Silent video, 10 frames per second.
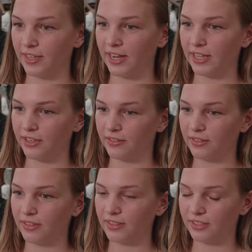that I
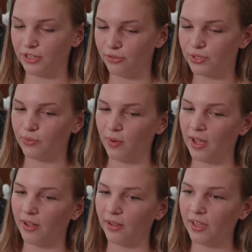use
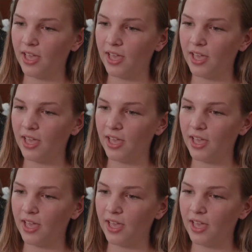well.